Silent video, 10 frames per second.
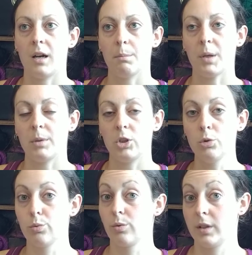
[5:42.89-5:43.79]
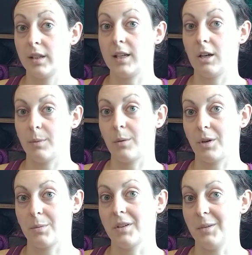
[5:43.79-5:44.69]
Maybe you really care about
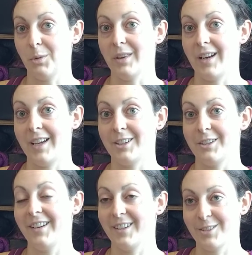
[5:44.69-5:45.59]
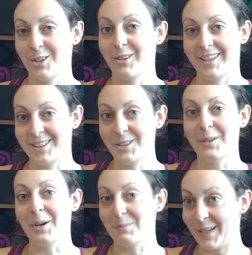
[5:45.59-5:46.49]
workability more than I do, and if so, then you
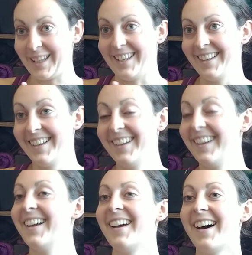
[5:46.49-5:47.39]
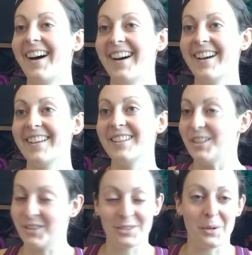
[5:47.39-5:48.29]
are picky.
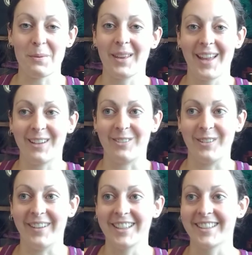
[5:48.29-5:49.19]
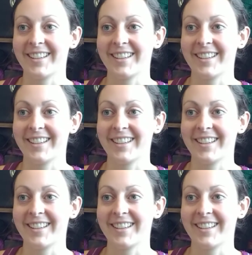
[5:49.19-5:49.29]
You can sort by that if you want.